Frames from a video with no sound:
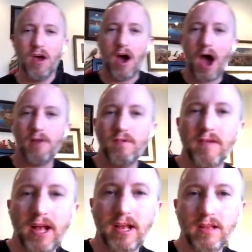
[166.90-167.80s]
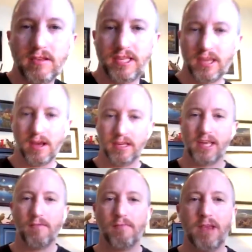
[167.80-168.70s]
we've got
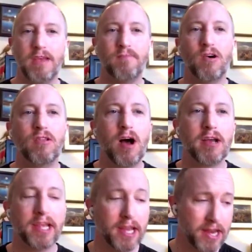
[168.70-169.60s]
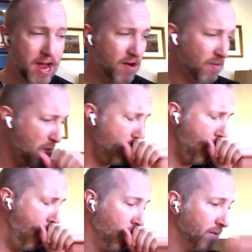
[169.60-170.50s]
several people logging in now.
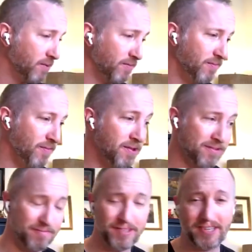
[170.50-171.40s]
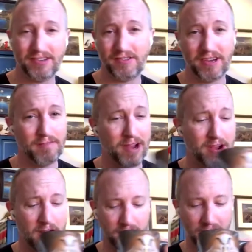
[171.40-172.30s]
Still drinking my
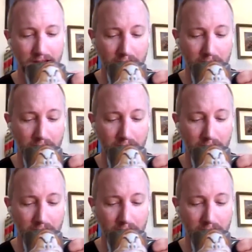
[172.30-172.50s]
coffee,